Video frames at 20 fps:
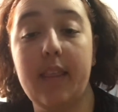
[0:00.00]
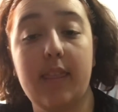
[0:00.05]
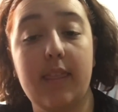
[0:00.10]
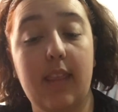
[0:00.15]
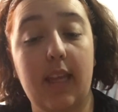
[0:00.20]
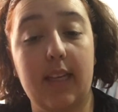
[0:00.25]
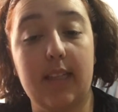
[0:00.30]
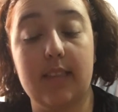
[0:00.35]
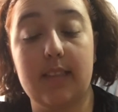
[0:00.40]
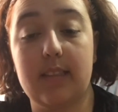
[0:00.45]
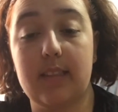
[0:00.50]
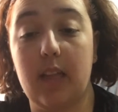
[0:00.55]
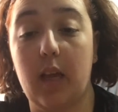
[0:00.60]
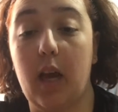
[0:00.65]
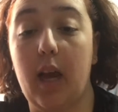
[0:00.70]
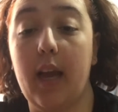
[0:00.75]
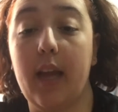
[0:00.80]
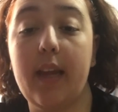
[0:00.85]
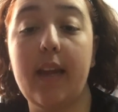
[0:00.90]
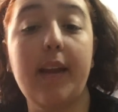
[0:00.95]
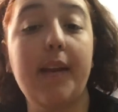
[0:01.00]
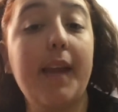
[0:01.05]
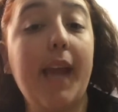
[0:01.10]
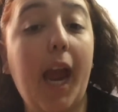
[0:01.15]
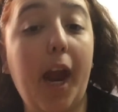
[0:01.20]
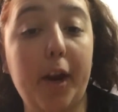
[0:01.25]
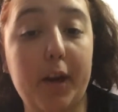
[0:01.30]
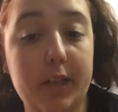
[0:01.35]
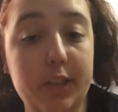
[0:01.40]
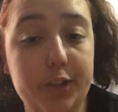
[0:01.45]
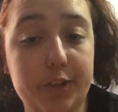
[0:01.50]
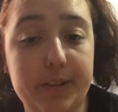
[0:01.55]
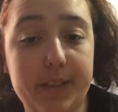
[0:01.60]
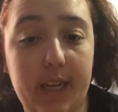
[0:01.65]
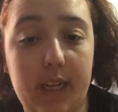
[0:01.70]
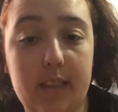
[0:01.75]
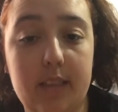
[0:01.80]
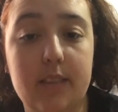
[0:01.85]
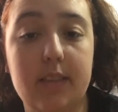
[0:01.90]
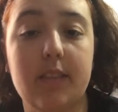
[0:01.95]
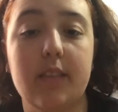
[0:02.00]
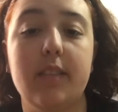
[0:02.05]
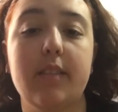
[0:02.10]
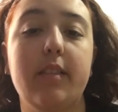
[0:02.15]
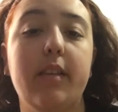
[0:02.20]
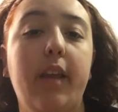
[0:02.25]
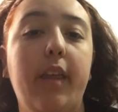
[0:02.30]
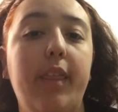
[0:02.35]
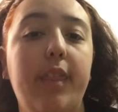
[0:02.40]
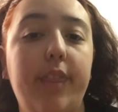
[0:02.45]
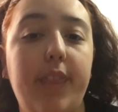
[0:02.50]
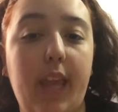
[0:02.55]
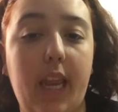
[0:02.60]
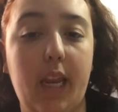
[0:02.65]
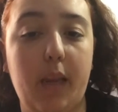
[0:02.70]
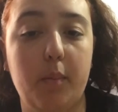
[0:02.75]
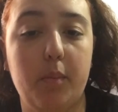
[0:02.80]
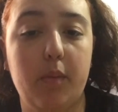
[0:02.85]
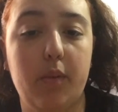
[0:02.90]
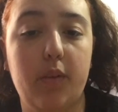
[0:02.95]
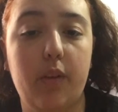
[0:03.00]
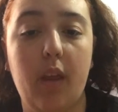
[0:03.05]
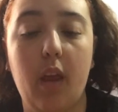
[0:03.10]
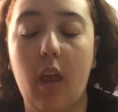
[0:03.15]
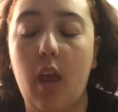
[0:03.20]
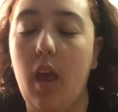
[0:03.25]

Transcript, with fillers: things like character analysis, themes,